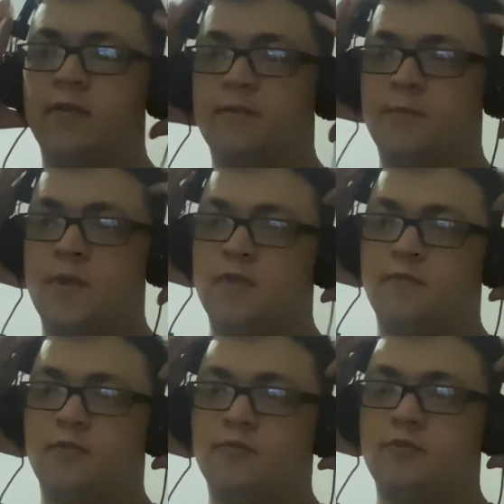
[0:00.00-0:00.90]
some
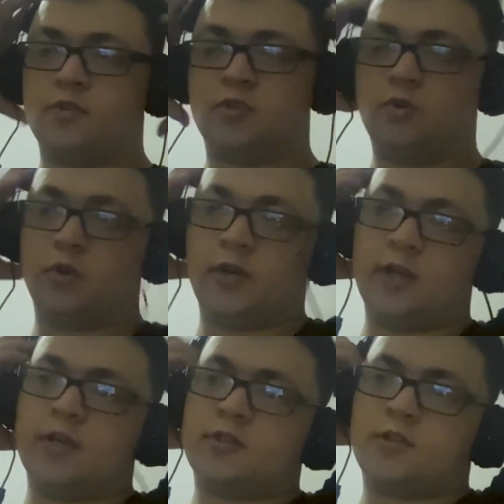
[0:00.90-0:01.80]
headphones for school, I
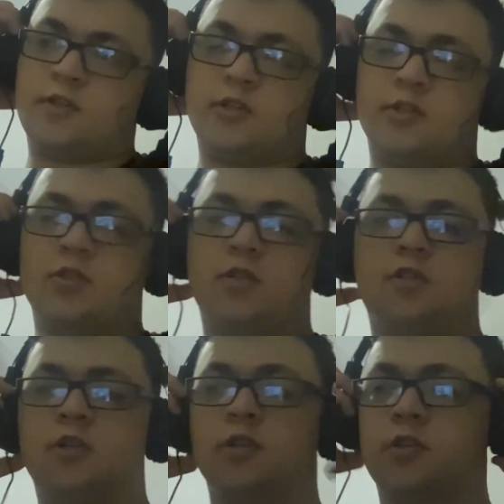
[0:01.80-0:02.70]
guess, and you can just
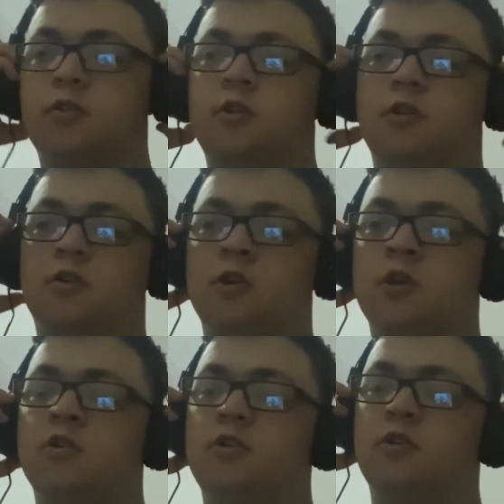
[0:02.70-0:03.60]
adjust it to
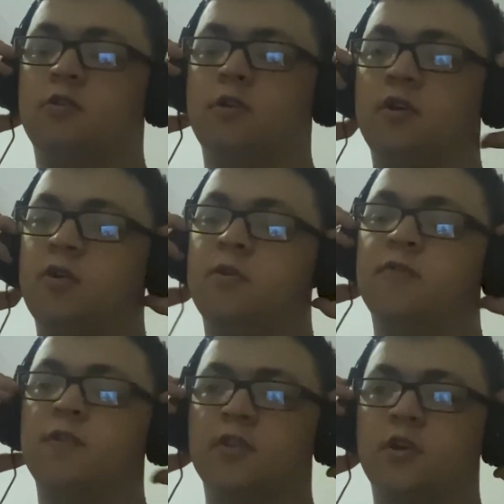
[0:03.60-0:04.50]
your if
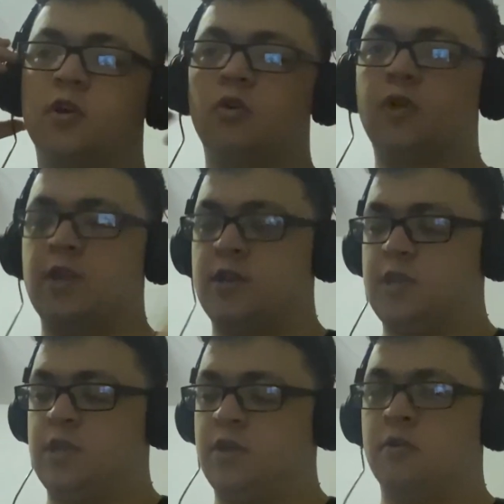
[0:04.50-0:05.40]
it's okay in
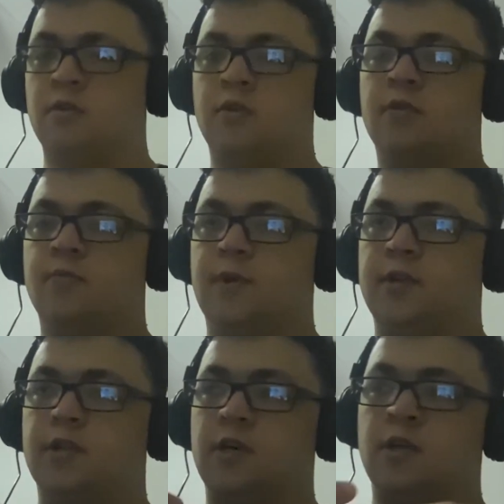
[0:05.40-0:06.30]
the ear.
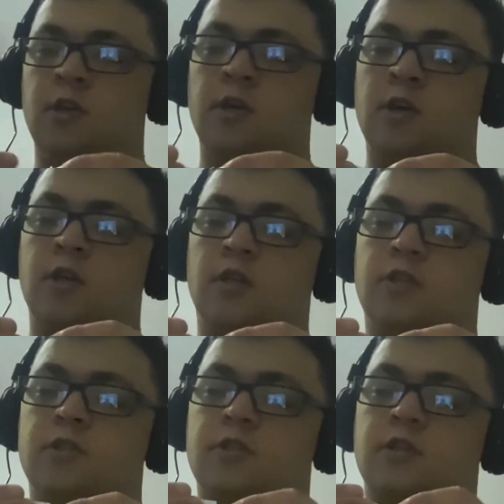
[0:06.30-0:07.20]
But
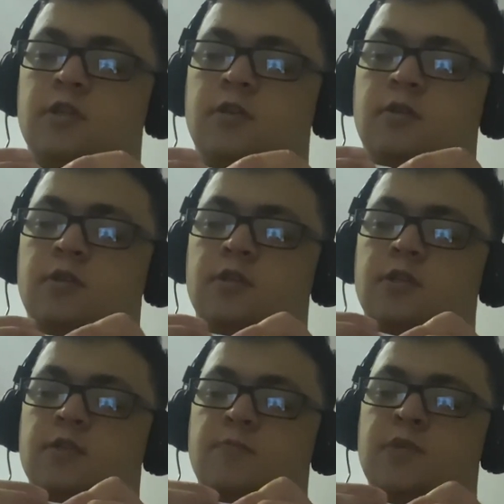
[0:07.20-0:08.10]
let's I'm gonna
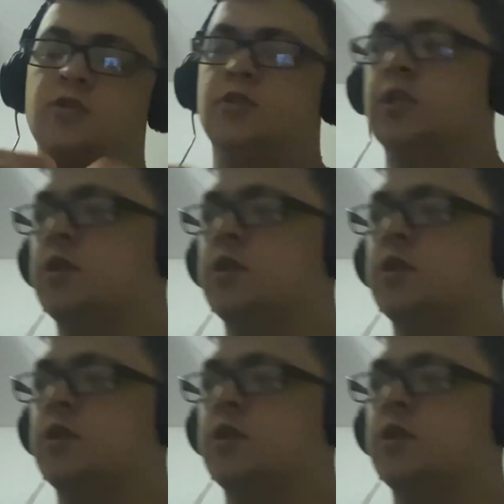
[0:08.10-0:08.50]
test some music.